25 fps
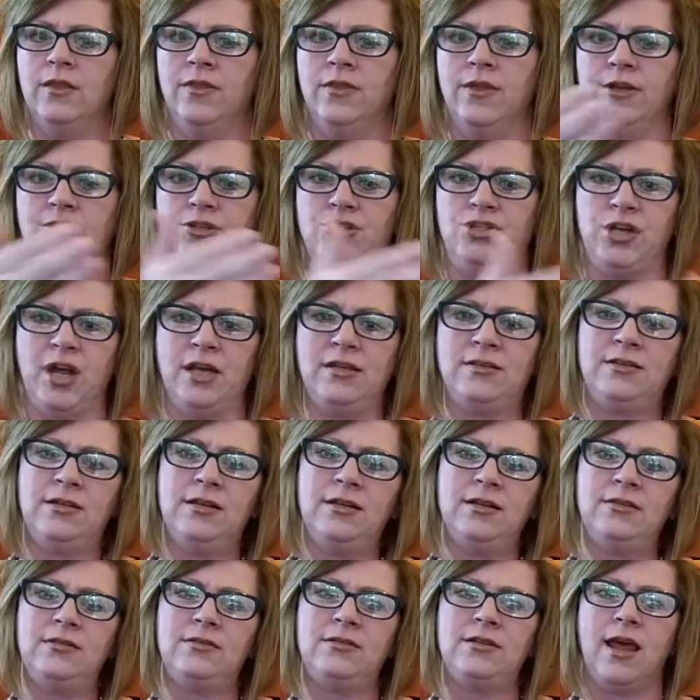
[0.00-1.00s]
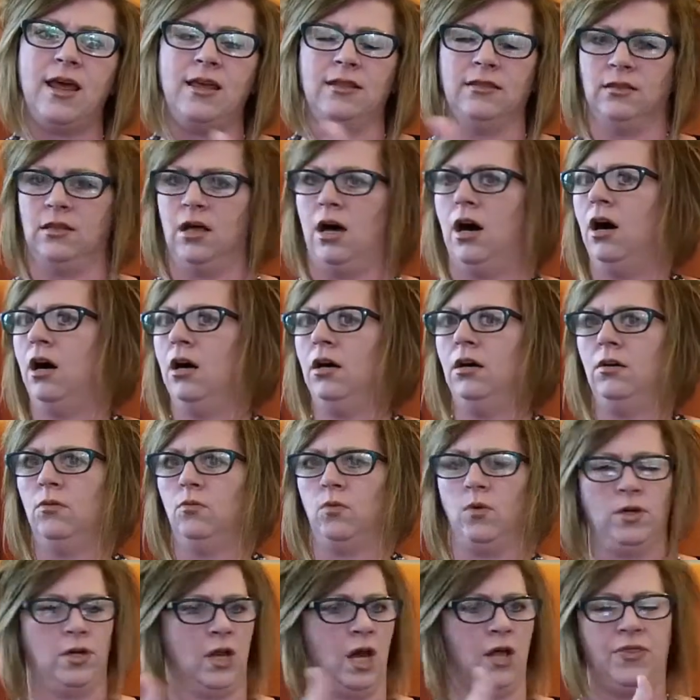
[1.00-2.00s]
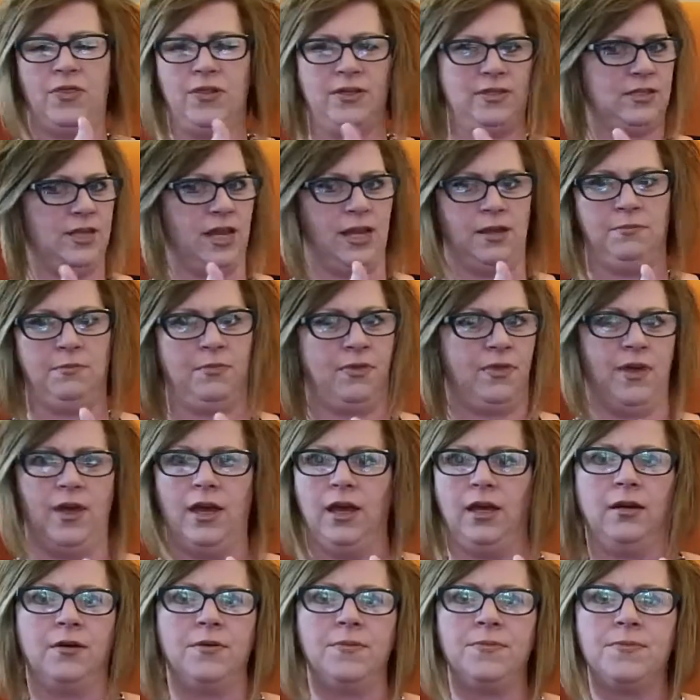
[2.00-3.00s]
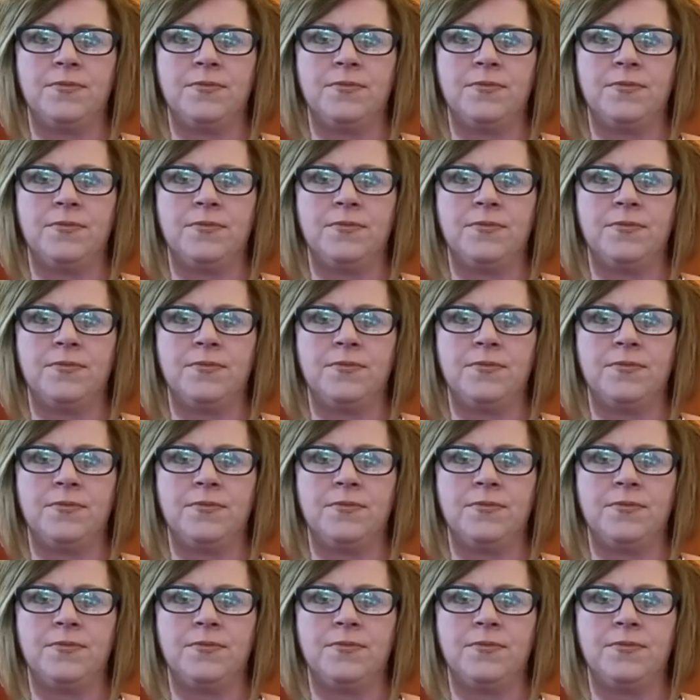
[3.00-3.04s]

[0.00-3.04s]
that justice and law were not the same thing.